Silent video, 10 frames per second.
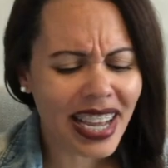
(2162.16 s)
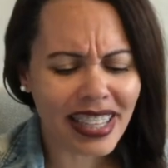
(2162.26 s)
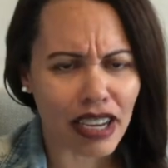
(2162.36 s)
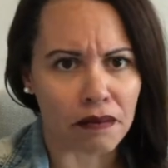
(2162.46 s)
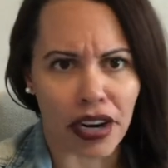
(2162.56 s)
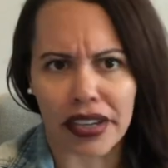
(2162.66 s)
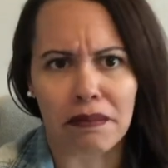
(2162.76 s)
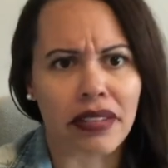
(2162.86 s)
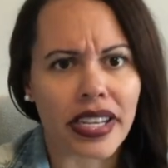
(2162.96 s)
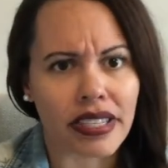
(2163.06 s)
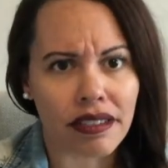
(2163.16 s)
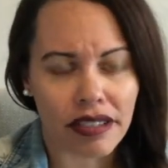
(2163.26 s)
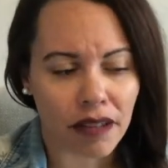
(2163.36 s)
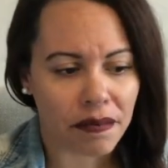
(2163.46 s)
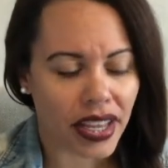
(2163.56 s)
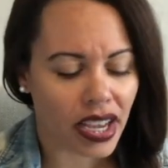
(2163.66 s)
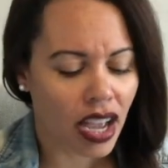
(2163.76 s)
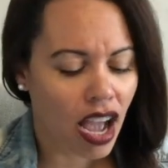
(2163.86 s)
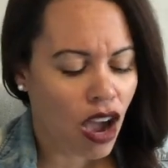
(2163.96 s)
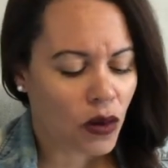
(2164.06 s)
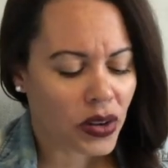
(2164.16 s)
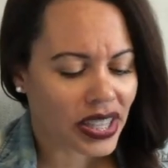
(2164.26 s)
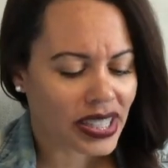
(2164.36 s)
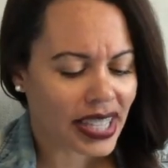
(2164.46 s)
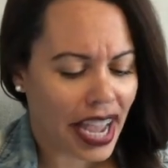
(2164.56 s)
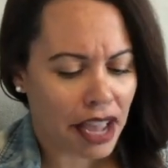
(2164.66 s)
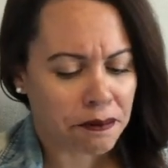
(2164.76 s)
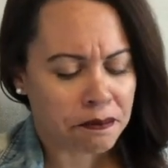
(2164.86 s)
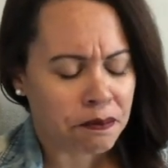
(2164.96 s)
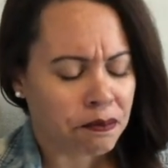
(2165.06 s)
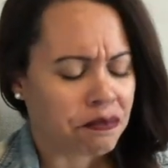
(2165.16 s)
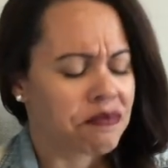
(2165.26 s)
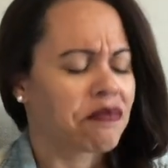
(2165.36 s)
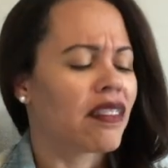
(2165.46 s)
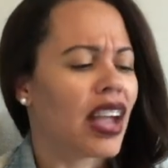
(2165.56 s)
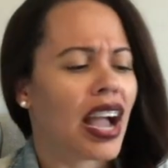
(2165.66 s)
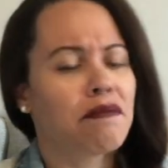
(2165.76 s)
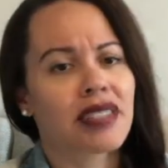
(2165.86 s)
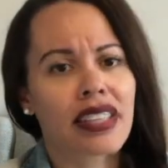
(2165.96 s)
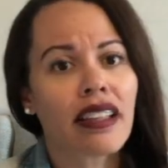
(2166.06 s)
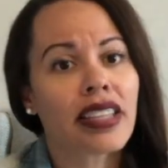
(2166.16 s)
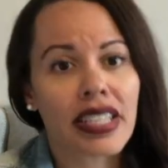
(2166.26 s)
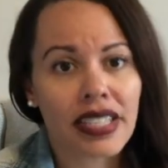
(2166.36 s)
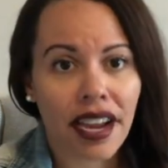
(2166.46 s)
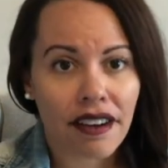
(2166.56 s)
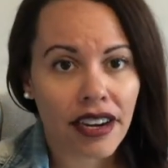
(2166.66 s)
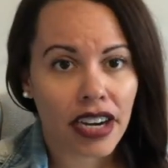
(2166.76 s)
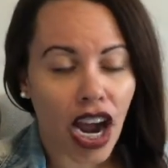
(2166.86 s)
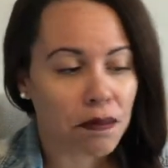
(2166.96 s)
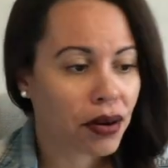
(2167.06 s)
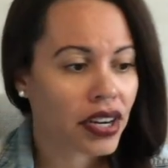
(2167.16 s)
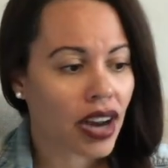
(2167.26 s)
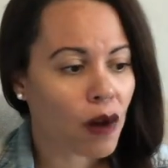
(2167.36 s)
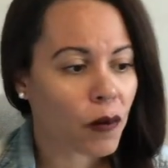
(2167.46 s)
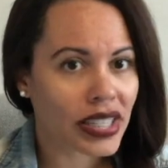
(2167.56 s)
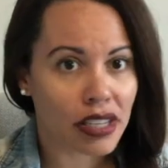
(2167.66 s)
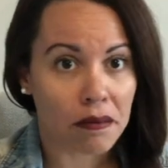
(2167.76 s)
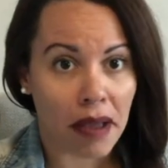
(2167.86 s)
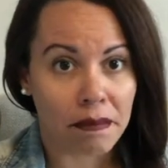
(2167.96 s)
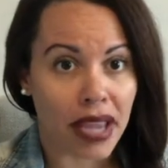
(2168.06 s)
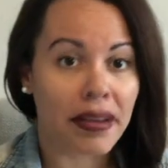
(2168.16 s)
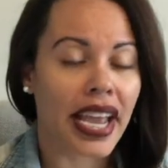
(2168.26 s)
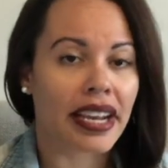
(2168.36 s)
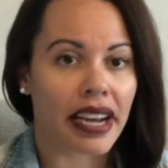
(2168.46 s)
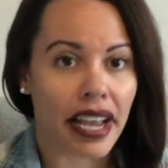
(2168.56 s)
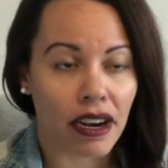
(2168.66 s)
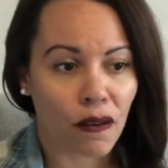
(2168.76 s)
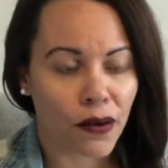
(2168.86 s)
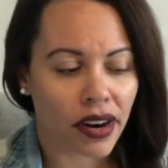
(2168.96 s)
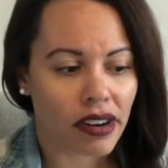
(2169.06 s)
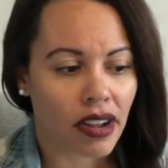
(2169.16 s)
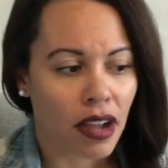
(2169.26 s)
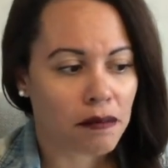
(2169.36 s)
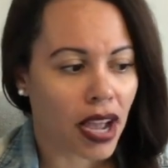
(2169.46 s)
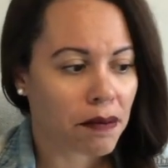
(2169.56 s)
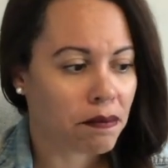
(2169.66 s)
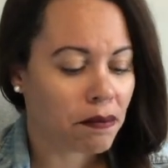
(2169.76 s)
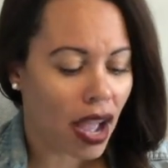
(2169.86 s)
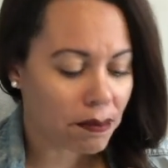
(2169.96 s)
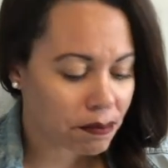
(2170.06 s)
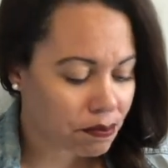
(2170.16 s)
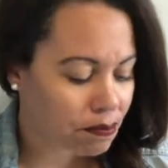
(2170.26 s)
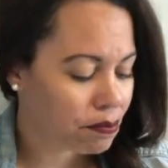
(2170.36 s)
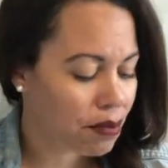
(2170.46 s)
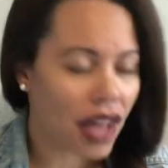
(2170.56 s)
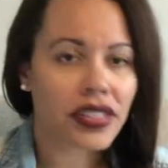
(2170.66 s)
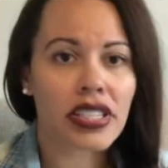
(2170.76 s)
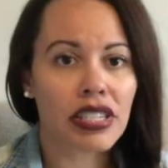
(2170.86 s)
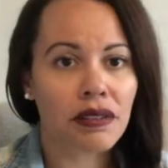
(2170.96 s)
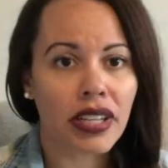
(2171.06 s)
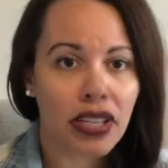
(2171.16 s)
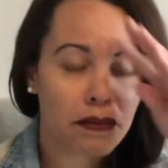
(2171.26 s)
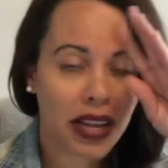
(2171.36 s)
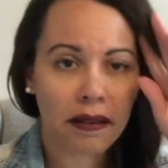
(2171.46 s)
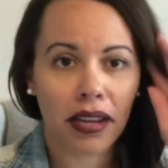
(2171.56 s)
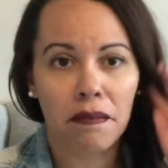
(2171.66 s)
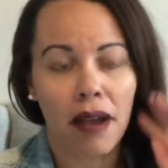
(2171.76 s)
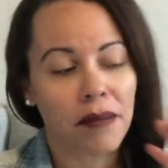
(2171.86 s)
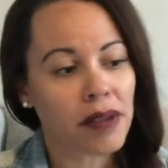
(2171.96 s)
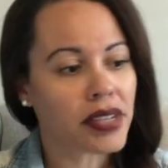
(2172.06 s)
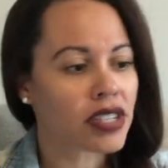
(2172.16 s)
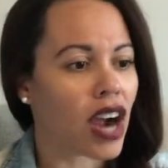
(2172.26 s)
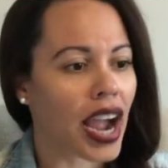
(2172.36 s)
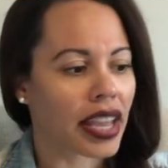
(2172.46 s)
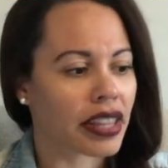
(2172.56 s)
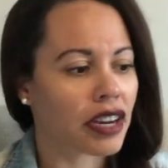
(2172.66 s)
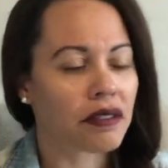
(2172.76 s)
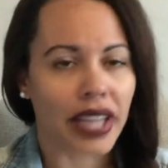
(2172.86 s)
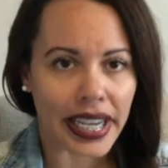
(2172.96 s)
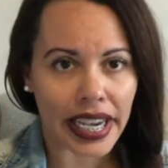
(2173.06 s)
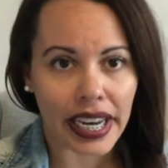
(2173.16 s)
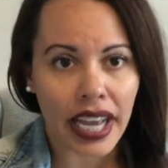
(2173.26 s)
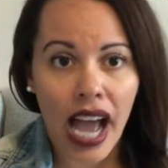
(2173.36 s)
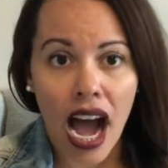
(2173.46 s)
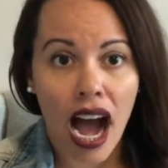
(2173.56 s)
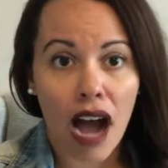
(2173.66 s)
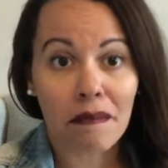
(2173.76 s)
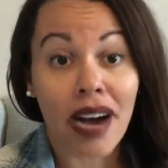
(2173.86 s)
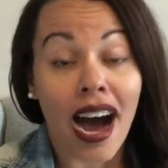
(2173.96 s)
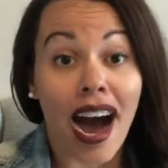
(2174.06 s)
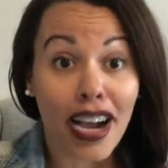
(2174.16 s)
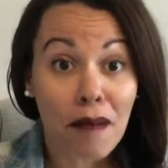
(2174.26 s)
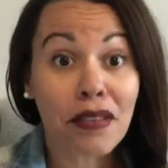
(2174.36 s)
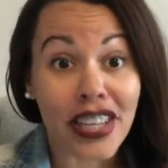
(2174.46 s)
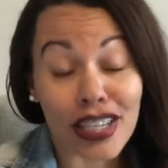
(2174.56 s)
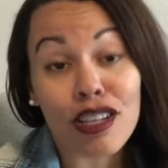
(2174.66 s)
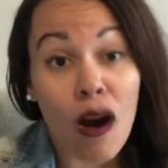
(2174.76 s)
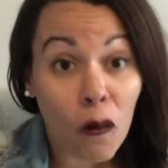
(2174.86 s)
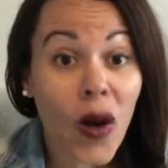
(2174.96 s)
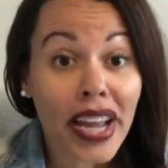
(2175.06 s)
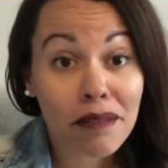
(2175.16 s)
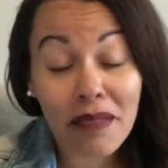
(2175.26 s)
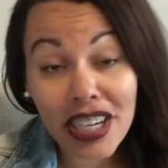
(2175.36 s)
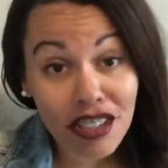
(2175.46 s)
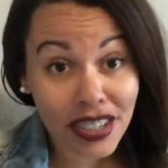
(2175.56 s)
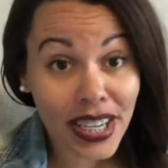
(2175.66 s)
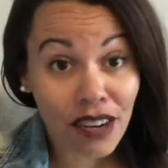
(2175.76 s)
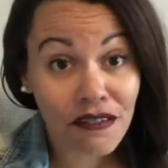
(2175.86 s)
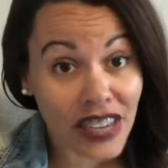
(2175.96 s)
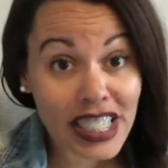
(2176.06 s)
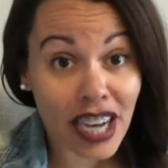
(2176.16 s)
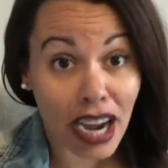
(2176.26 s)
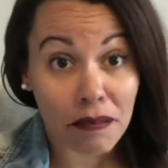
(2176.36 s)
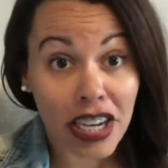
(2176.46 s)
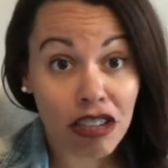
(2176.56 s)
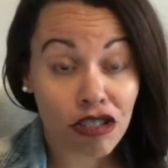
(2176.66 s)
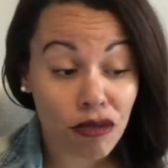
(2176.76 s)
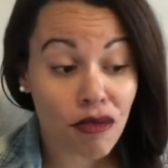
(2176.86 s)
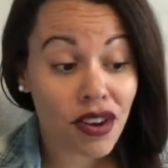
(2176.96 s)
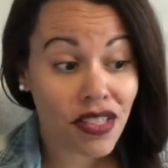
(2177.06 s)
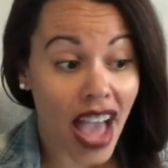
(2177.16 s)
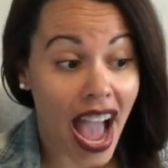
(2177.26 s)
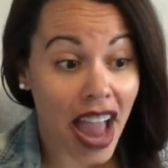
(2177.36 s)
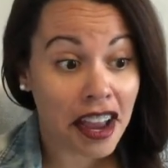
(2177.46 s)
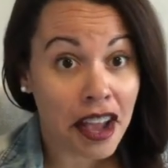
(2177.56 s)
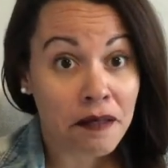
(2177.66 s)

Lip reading: on like Marketplace or something, where they say, I'm selling this carrier, I put it on once and my baby hated it, or I bought this new Lillebaby and my baby's crying and they don't like it. A couple things. One, make sure to get a fit check. Make sure that